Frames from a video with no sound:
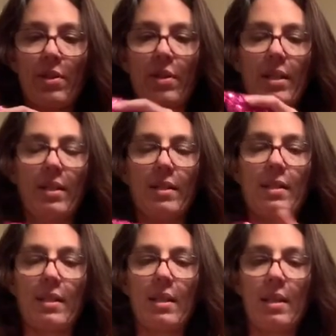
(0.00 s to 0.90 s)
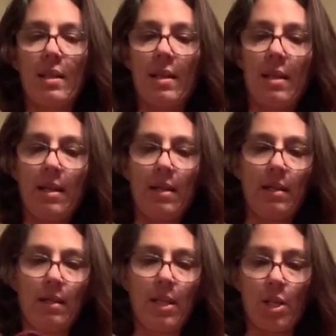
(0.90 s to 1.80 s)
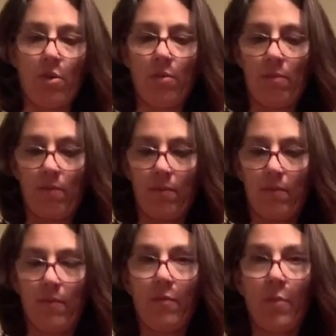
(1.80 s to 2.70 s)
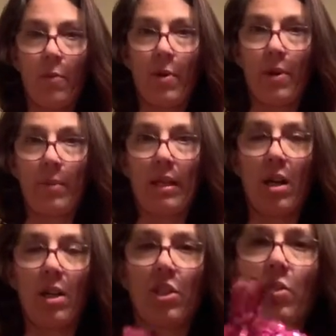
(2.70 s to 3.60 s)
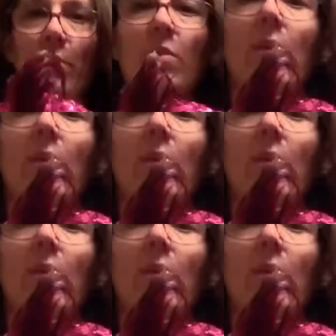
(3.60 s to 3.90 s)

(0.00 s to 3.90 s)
of this, you know, for part of my costume as